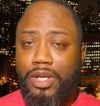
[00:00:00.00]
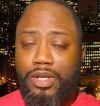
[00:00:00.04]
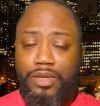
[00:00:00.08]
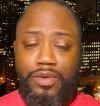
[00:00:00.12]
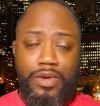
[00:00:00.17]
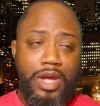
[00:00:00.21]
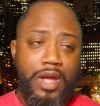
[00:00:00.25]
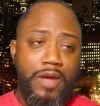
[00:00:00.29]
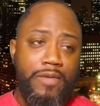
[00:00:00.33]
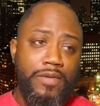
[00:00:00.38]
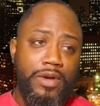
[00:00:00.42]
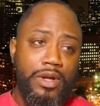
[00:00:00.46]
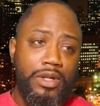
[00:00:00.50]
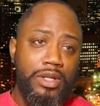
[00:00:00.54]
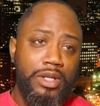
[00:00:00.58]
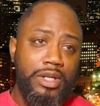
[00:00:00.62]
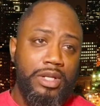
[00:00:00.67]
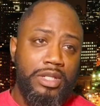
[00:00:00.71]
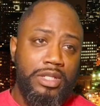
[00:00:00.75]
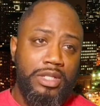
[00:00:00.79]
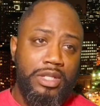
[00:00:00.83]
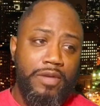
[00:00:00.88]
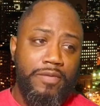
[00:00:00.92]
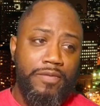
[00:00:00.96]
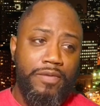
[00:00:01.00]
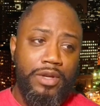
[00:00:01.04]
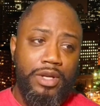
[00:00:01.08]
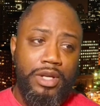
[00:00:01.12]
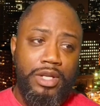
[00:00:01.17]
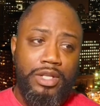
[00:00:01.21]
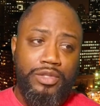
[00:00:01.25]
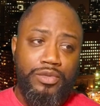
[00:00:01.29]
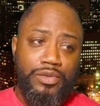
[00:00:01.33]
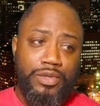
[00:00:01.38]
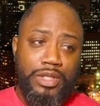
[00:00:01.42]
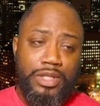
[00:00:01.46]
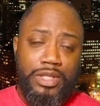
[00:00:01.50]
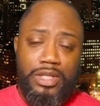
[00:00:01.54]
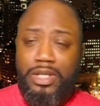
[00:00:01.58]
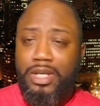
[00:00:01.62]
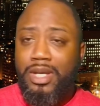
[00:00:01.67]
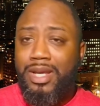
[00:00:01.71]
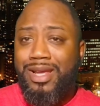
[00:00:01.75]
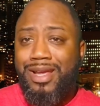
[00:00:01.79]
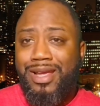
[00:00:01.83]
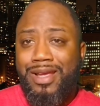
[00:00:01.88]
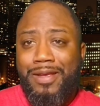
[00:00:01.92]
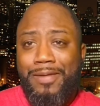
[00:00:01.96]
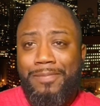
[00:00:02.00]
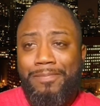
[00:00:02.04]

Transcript: and you have all of these different interests,